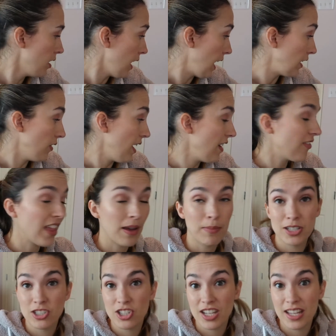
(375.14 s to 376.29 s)
I don't have that
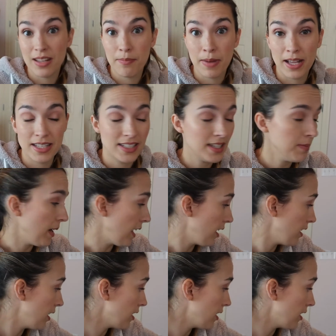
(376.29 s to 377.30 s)
much in my Z palette.